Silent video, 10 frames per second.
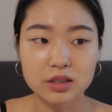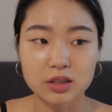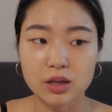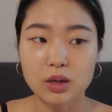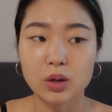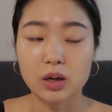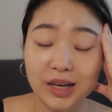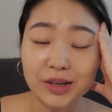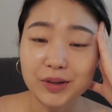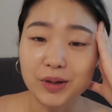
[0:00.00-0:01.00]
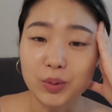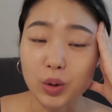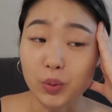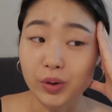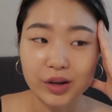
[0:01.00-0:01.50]
so I don't know
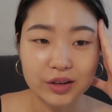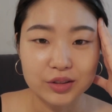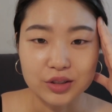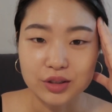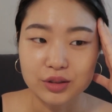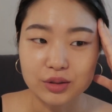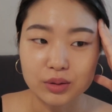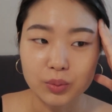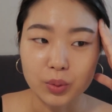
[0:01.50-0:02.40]
what we're gonna do,